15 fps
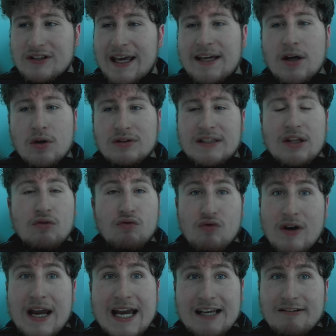it goes together
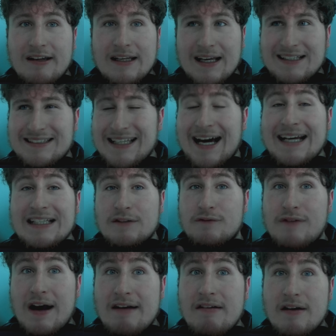really, really nicely, and it's
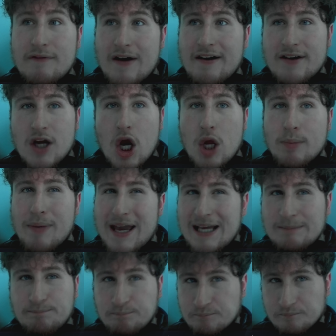very, very OP.